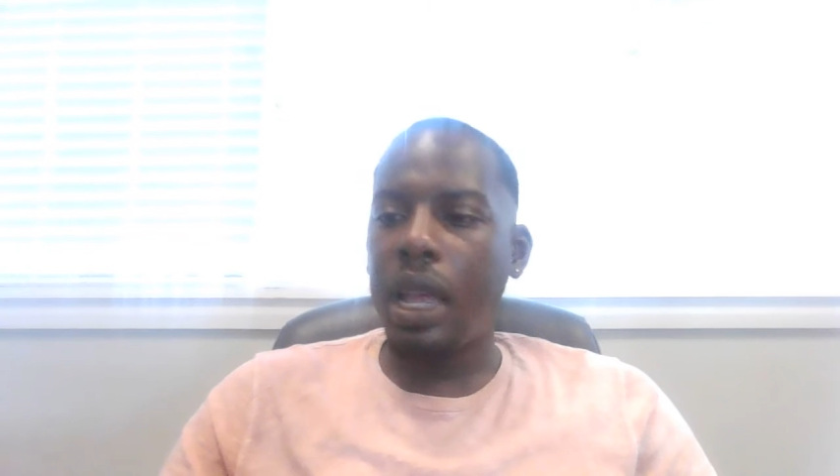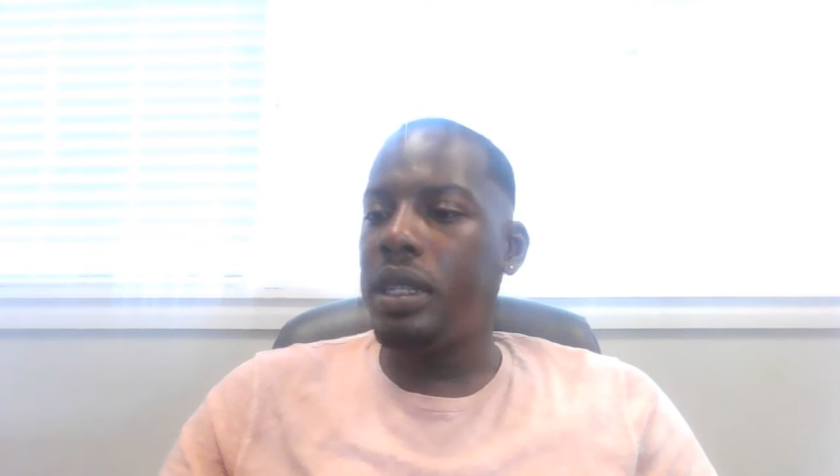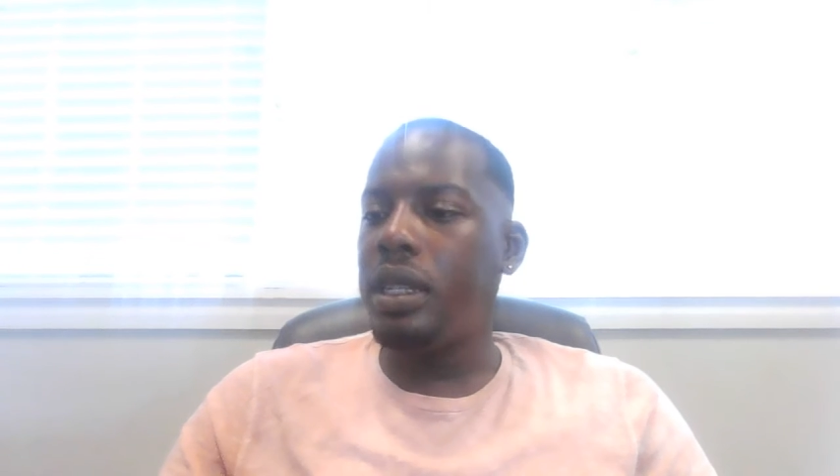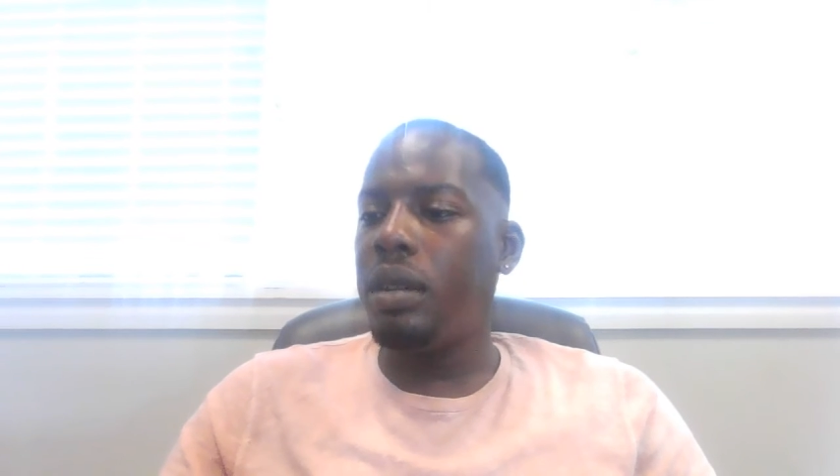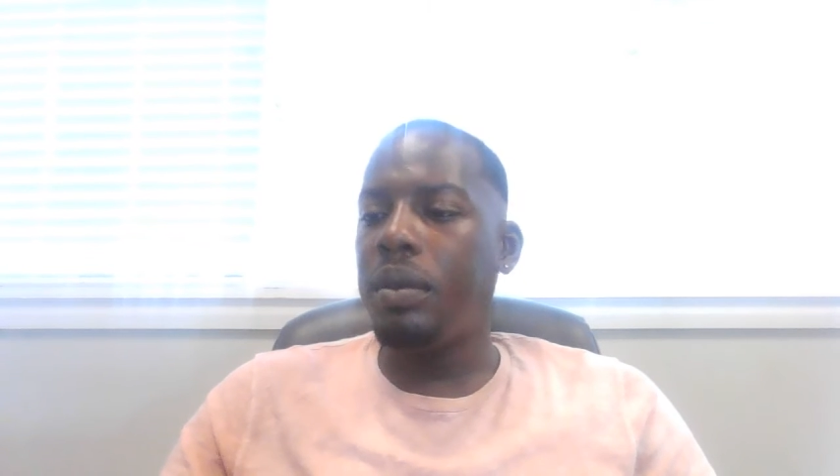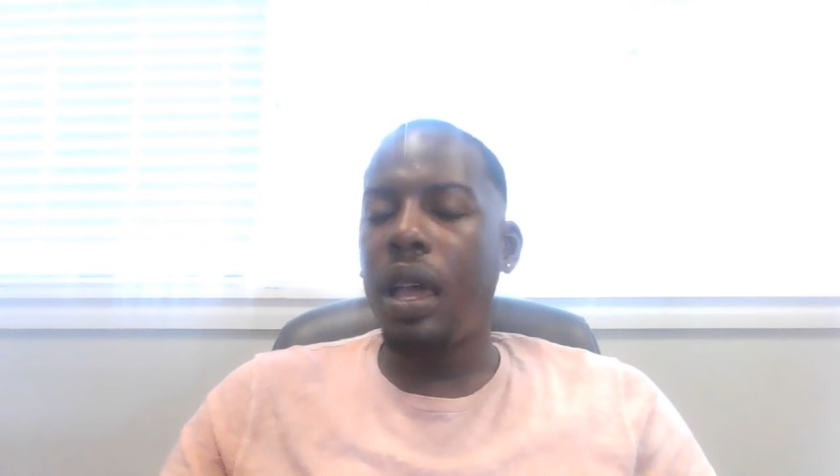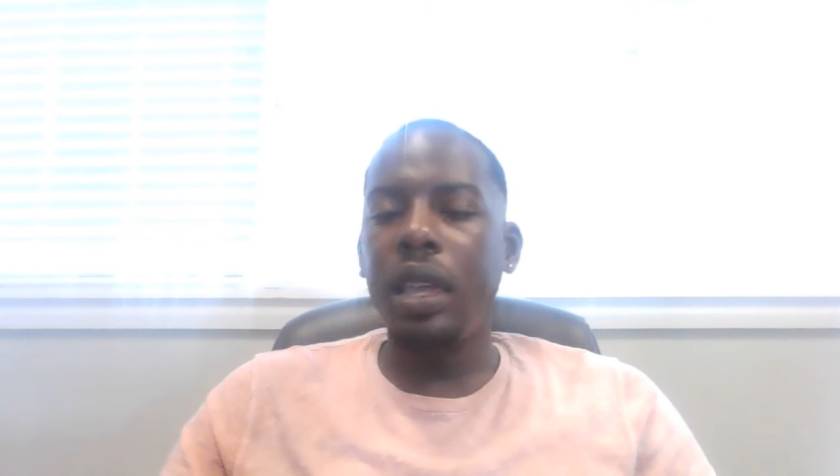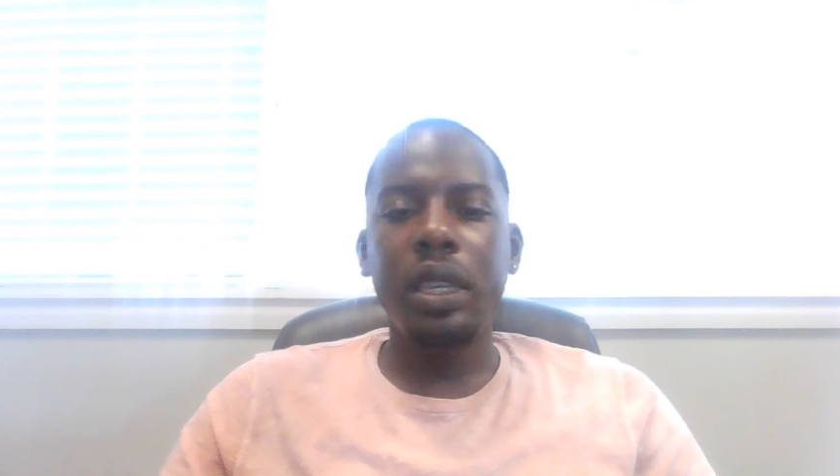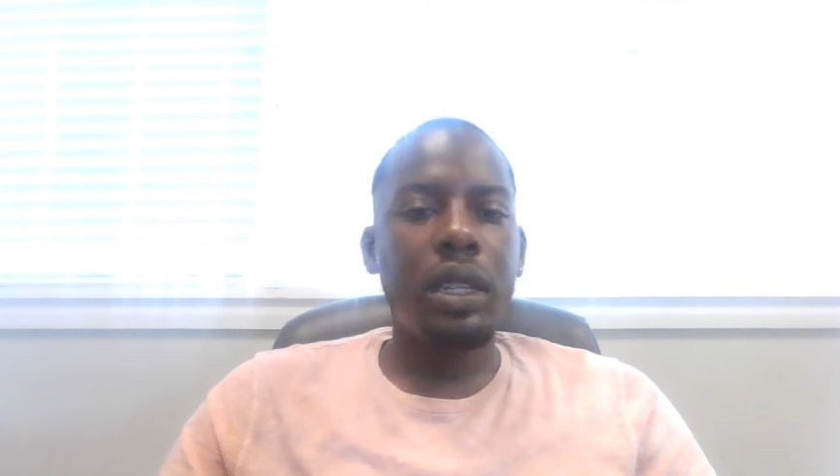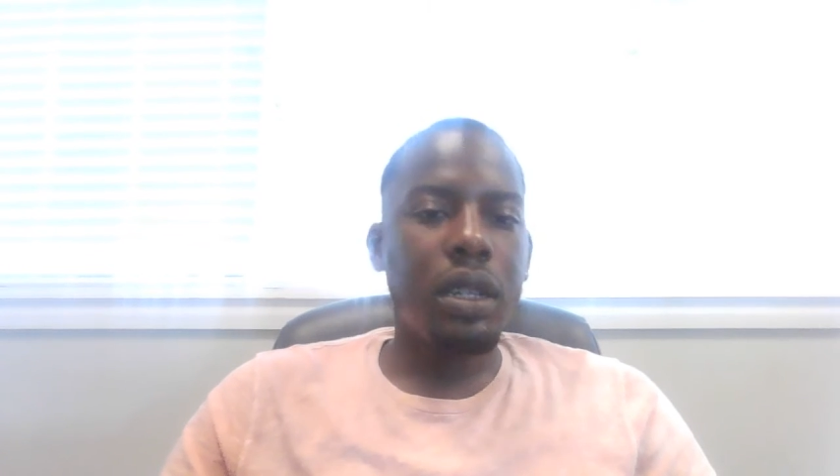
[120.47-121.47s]
started telling him how
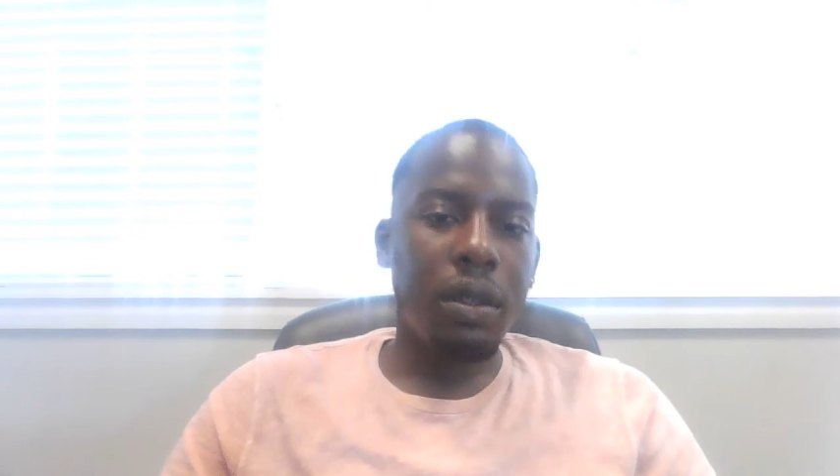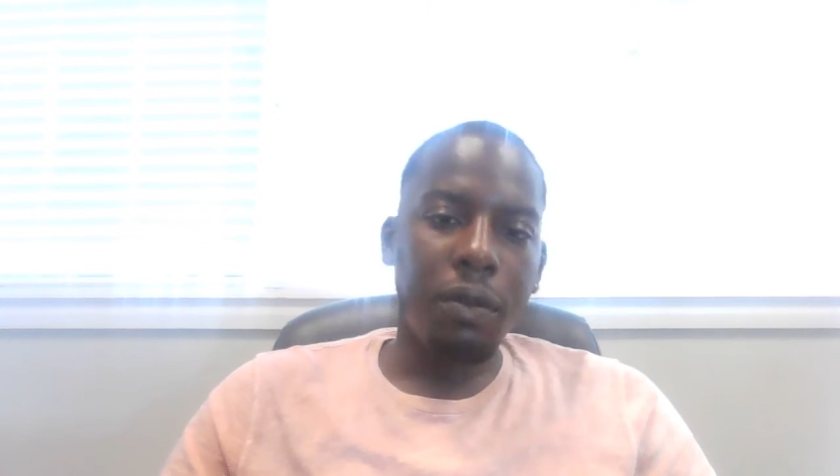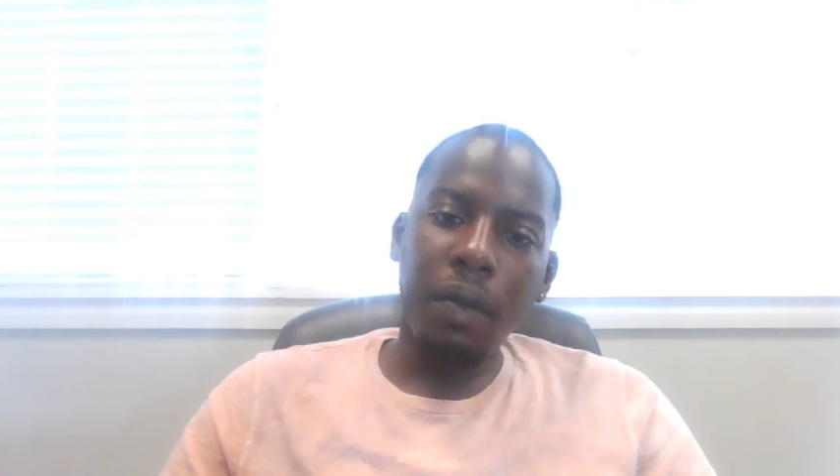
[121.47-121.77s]
he ain't a good